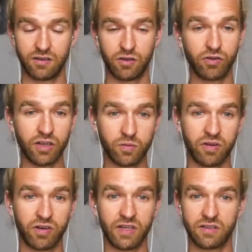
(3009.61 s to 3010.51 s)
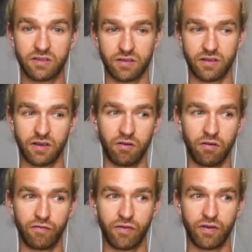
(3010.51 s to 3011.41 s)
your experience
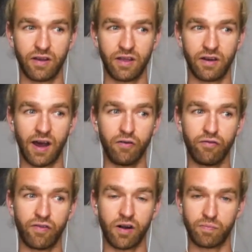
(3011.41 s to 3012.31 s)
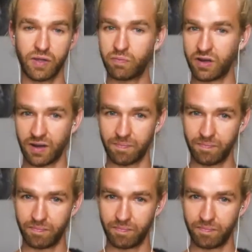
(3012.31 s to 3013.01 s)
of in how far people are,